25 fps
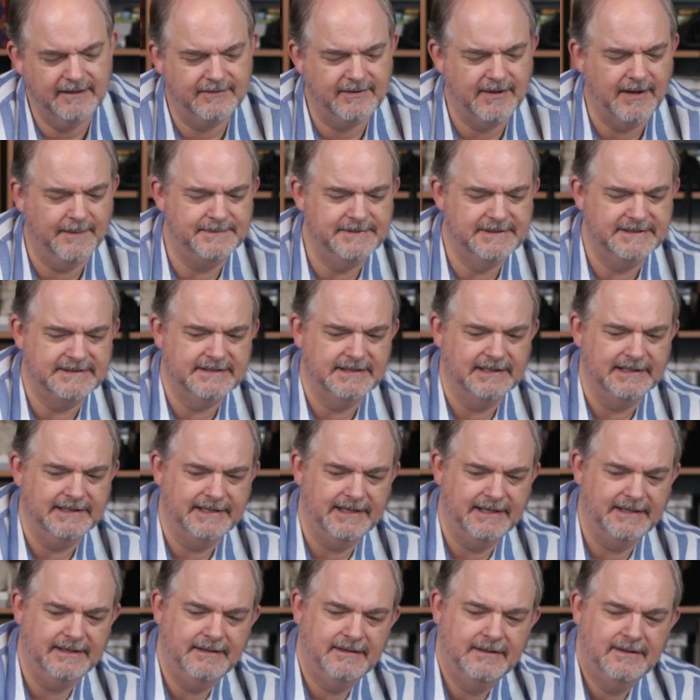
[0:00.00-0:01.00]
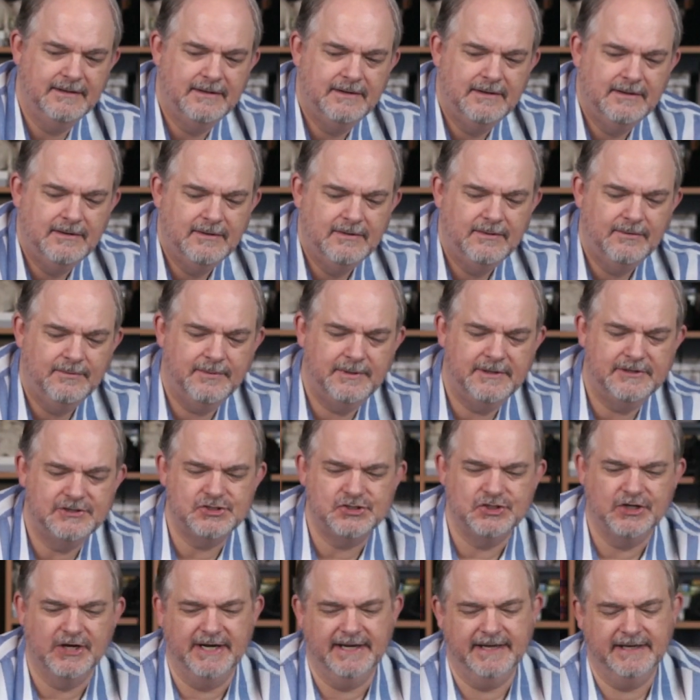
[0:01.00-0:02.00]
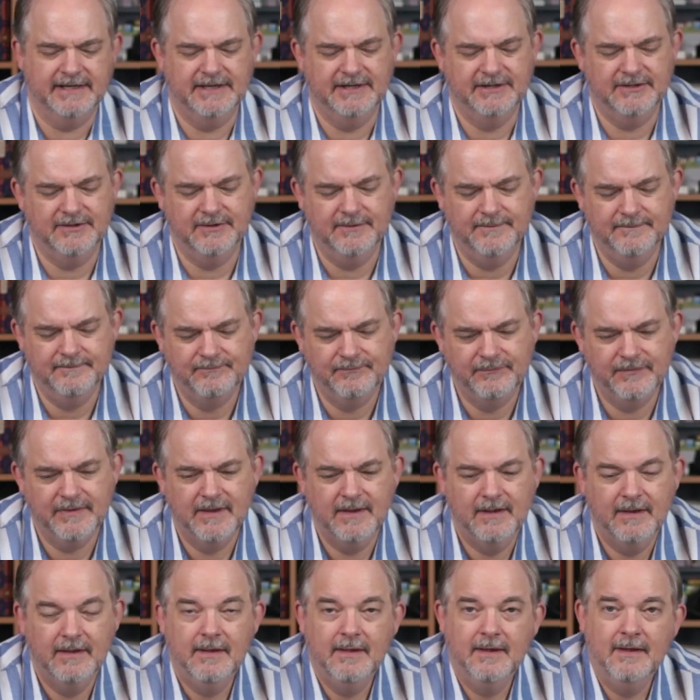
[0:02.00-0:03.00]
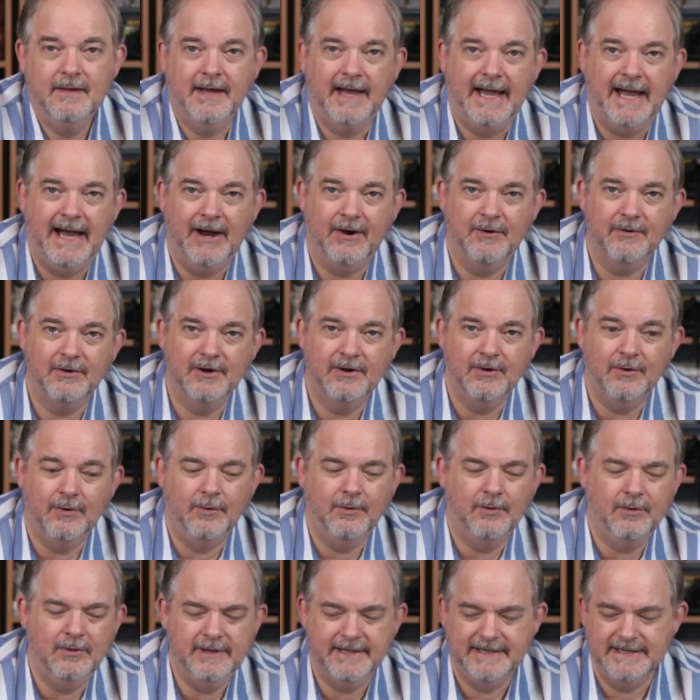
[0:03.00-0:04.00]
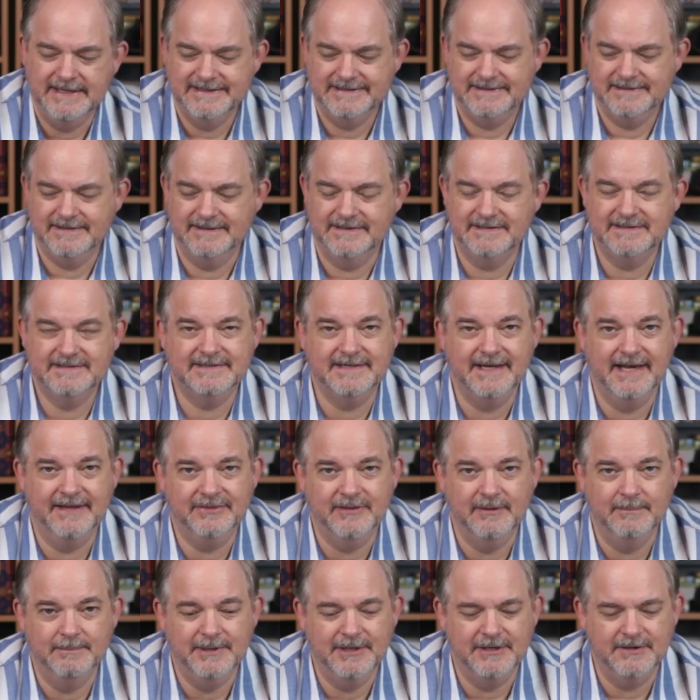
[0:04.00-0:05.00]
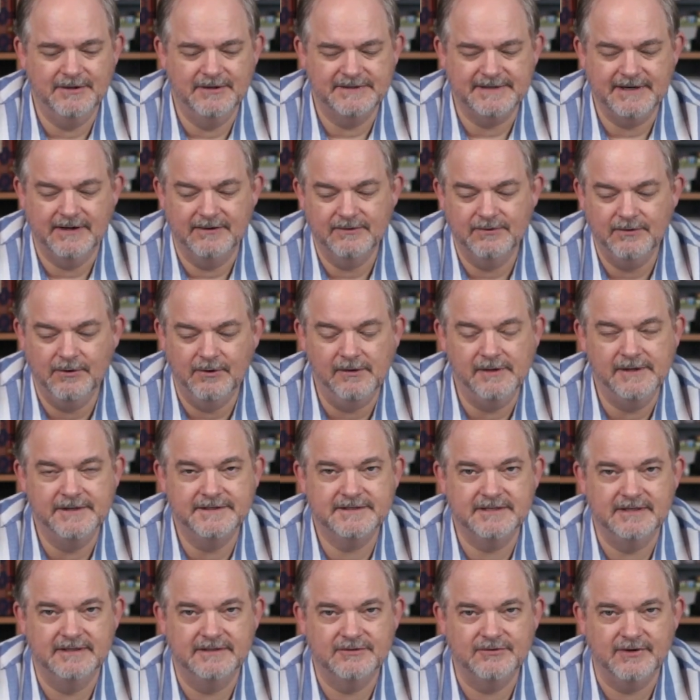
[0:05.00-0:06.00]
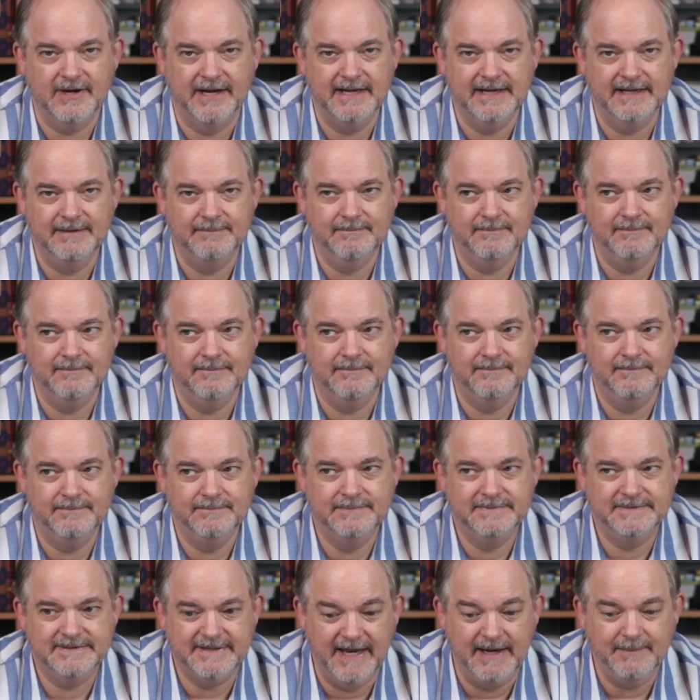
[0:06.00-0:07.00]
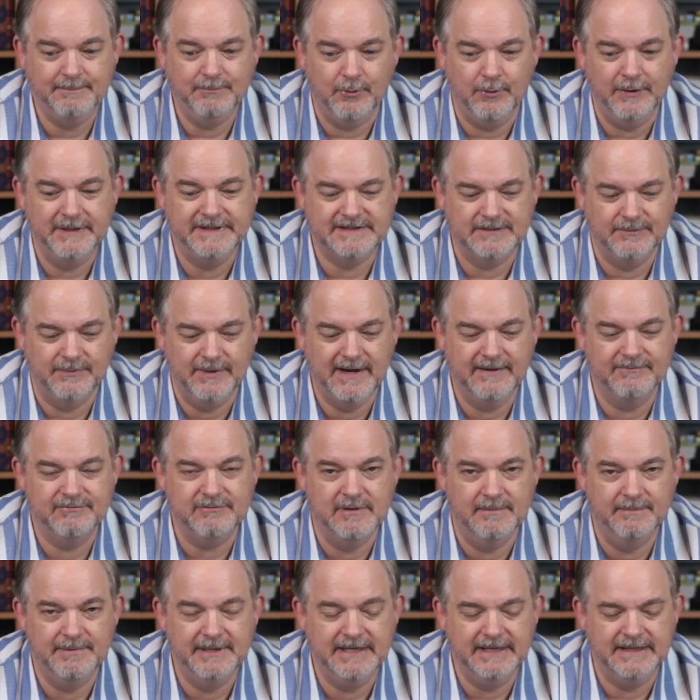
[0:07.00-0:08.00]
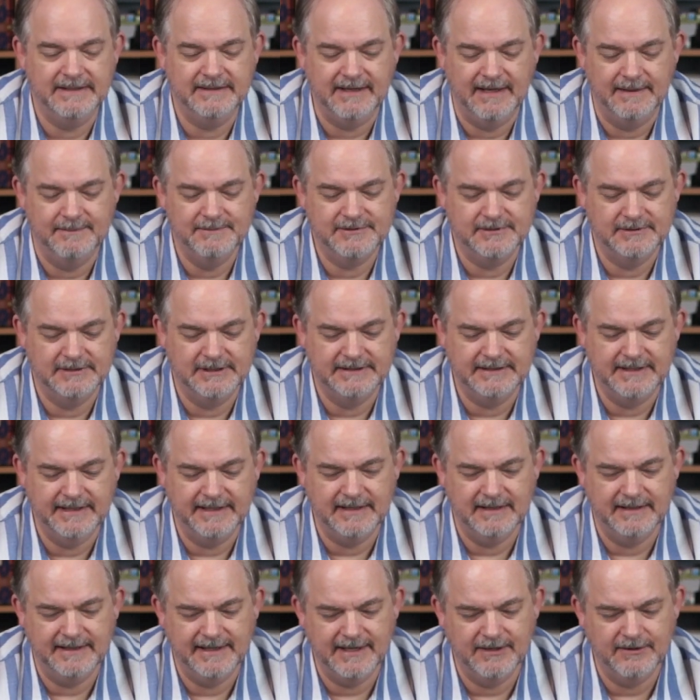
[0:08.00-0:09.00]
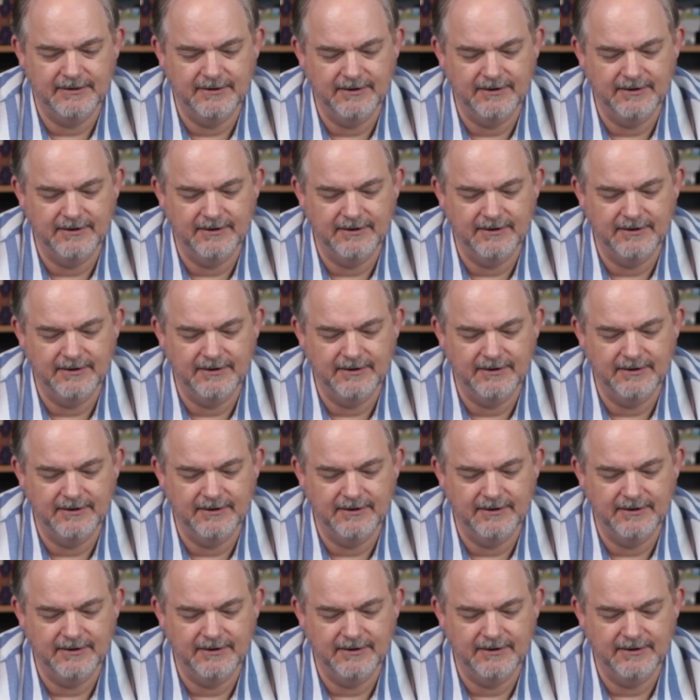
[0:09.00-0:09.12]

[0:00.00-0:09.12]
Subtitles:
of Cups is the lead. What is Giant going to do? Our goal is to set the bidders. Our goal is to try to take points away from the bidding team so that they can get